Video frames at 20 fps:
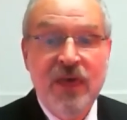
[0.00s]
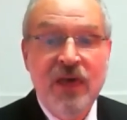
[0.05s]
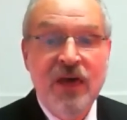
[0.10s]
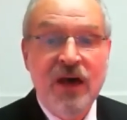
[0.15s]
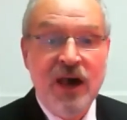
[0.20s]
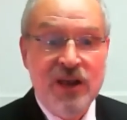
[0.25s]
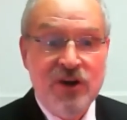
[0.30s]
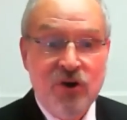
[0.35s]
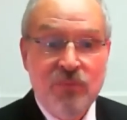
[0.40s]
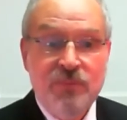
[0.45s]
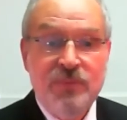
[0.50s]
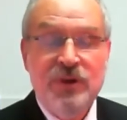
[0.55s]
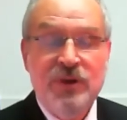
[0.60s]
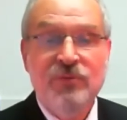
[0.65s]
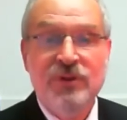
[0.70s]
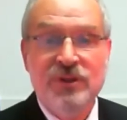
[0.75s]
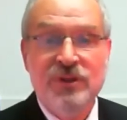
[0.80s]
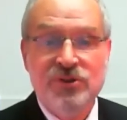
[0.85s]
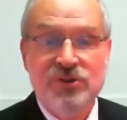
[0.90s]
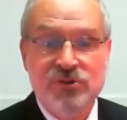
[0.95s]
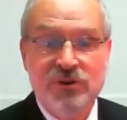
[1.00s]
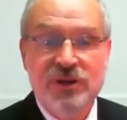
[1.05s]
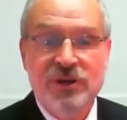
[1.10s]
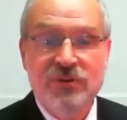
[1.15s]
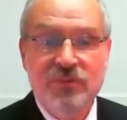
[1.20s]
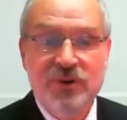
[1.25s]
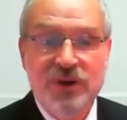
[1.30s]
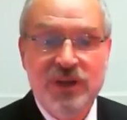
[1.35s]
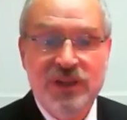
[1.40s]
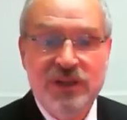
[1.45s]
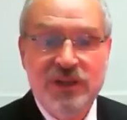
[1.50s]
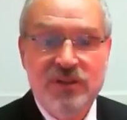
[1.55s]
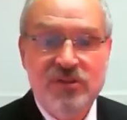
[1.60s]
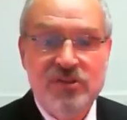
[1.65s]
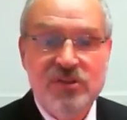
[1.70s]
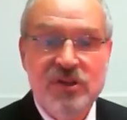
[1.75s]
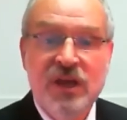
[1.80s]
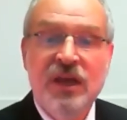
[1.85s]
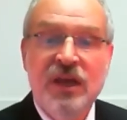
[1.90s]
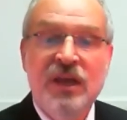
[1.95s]
I hope you will enjoy your
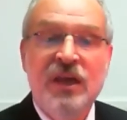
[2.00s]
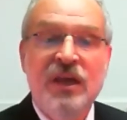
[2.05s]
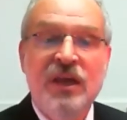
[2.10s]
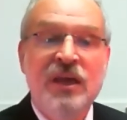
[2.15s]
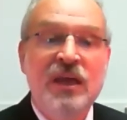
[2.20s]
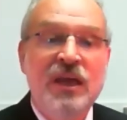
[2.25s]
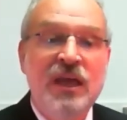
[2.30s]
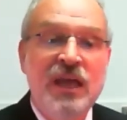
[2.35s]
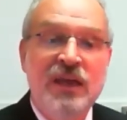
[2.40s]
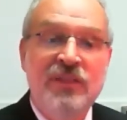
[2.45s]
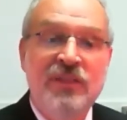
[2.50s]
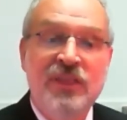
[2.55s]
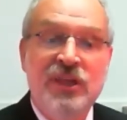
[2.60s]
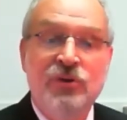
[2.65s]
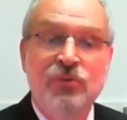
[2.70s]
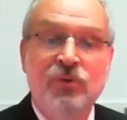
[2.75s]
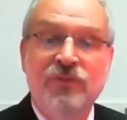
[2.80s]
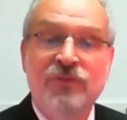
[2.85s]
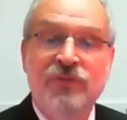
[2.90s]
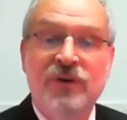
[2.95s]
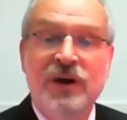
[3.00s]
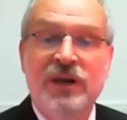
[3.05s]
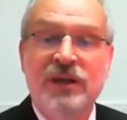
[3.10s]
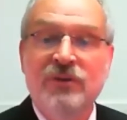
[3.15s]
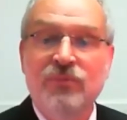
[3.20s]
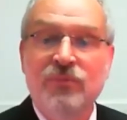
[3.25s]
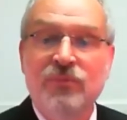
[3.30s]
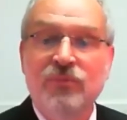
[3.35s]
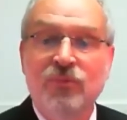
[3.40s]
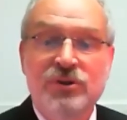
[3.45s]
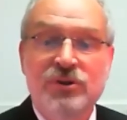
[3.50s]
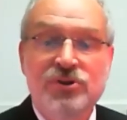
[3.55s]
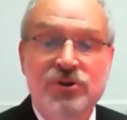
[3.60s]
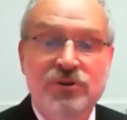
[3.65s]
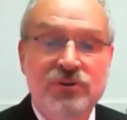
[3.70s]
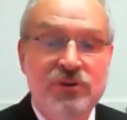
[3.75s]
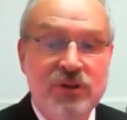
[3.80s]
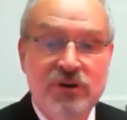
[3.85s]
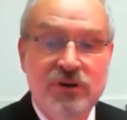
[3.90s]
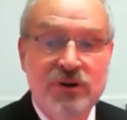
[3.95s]
readings and that you will find what
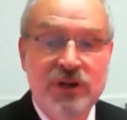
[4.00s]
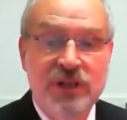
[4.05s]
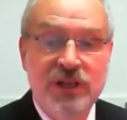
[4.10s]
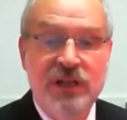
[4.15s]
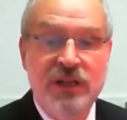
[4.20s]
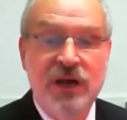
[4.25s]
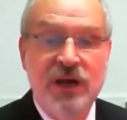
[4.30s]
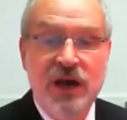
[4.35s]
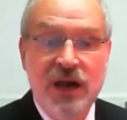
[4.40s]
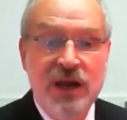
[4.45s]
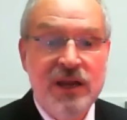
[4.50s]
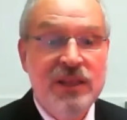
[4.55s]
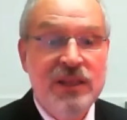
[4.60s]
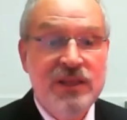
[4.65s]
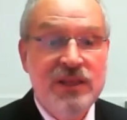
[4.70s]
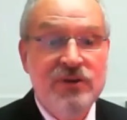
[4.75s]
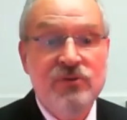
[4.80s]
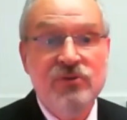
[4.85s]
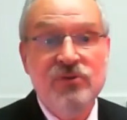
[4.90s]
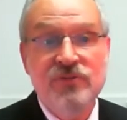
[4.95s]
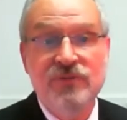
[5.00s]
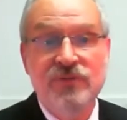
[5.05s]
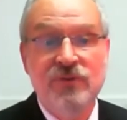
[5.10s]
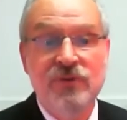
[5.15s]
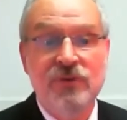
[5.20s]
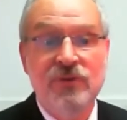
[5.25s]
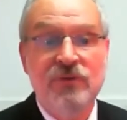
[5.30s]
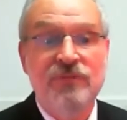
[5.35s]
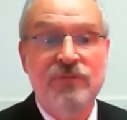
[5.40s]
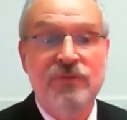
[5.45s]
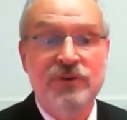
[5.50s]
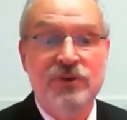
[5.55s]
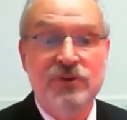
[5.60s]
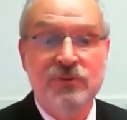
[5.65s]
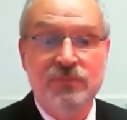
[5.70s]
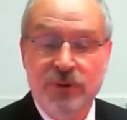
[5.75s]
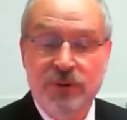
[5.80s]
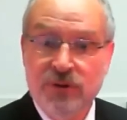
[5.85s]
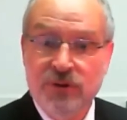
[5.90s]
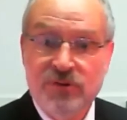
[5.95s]
you're learning highly useful for you
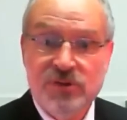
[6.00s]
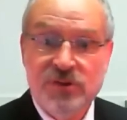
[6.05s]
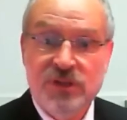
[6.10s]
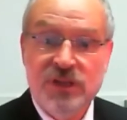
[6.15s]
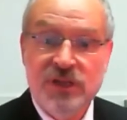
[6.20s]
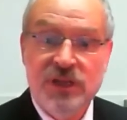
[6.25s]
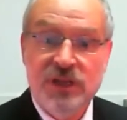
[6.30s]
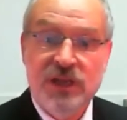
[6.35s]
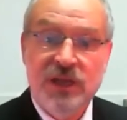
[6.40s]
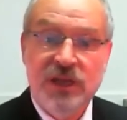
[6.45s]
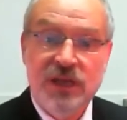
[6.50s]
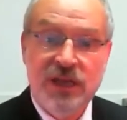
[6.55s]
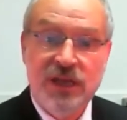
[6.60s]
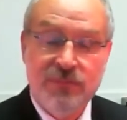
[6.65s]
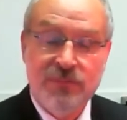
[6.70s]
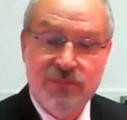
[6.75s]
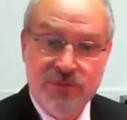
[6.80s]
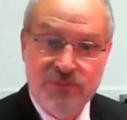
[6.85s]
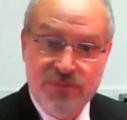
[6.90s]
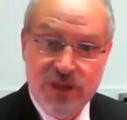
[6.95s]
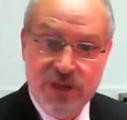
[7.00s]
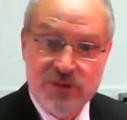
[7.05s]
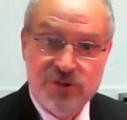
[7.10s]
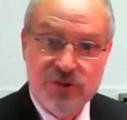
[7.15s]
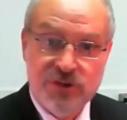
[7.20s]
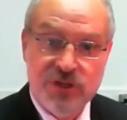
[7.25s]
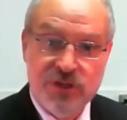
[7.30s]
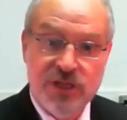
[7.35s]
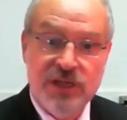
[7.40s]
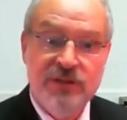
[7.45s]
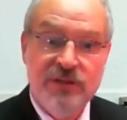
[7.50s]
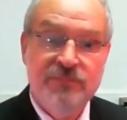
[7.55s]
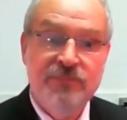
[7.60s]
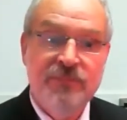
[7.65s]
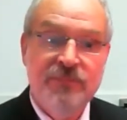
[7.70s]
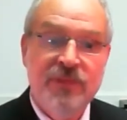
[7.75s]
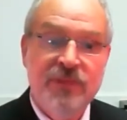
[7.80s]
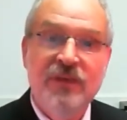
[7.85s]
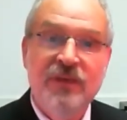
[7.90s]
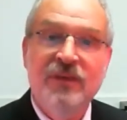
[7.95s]
personally and professionally.
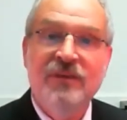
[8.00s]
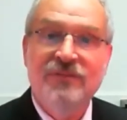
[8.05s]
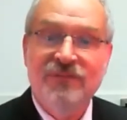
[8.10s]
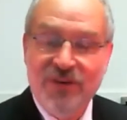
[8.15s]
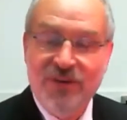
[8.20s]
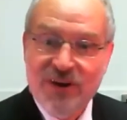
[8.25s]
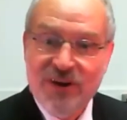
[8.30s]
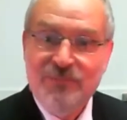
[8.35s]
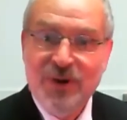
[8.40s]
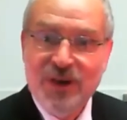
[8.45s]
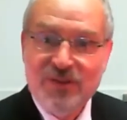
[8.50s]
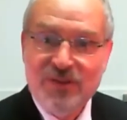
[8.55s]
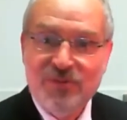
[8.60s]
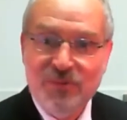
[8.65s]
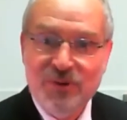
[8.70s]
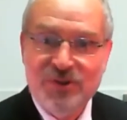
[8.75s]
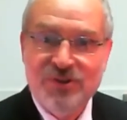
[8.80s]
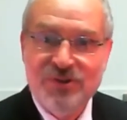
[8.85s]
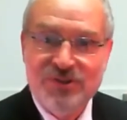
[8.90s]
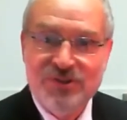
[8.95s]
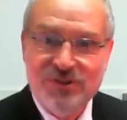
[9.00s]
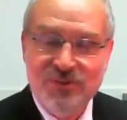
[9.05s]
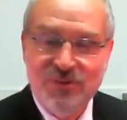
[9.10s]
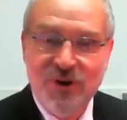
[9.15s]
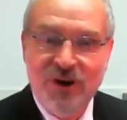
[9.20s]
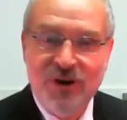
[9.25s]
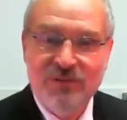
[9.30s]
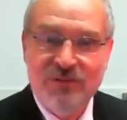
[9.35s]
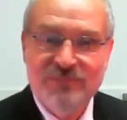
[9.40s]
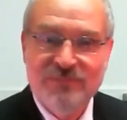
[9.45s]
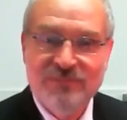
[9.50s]
Very best wishes to all.